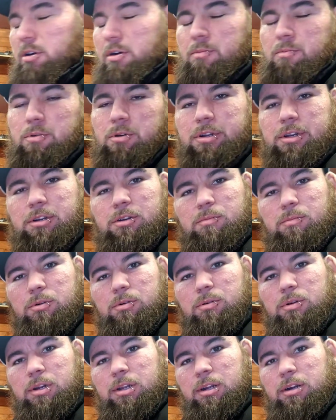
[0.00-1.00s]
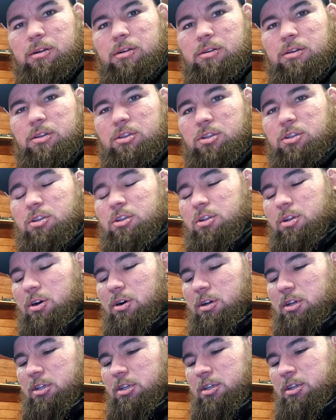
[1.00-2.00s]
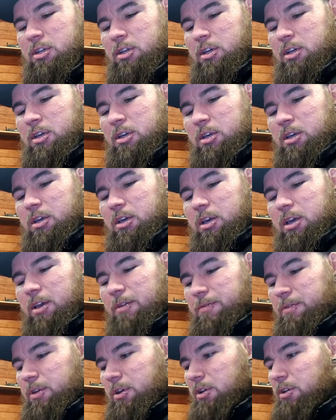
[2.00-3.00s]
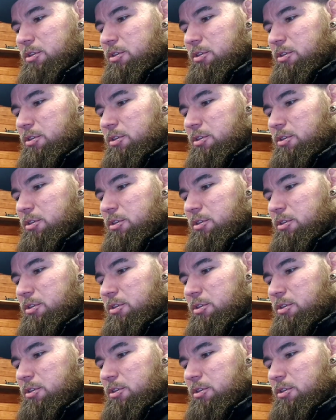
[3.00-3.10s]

unpredictable in England. It's just nice if